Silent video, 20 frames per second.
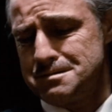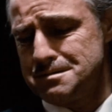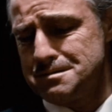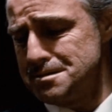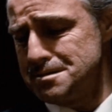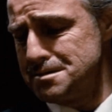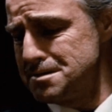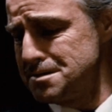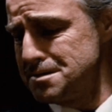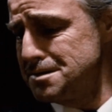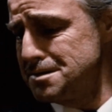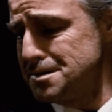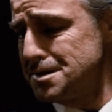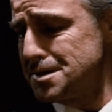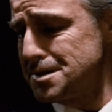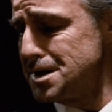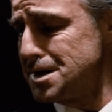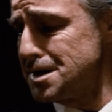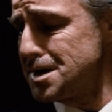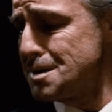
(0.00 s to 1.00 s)
not meant to be a
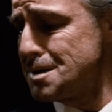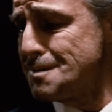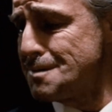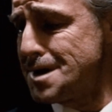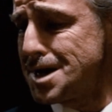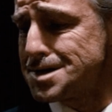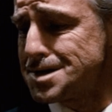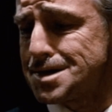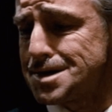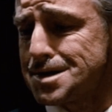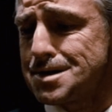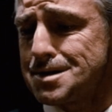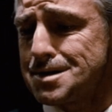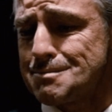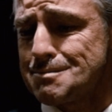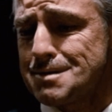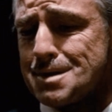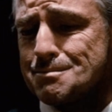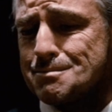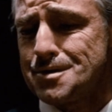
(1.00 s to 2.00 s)
cold-blooded killer. He's
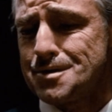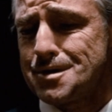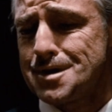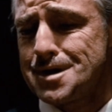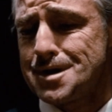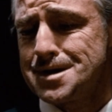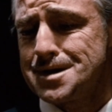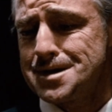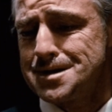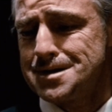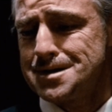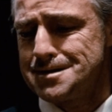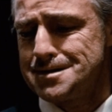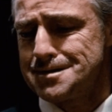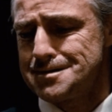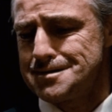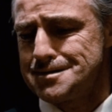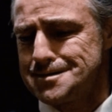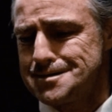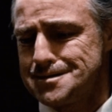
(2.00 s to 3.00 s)
not meant to be Walter
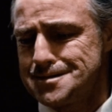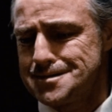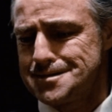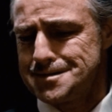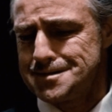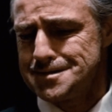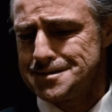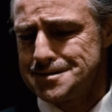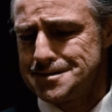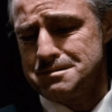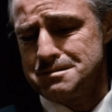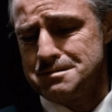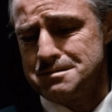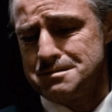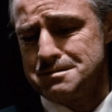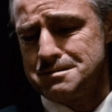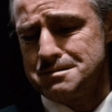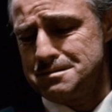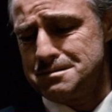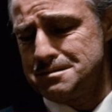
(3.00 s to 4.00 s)
White
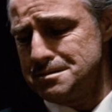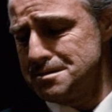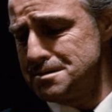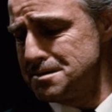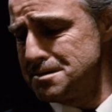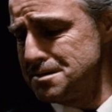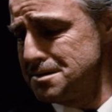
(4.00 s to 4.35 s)
2.0.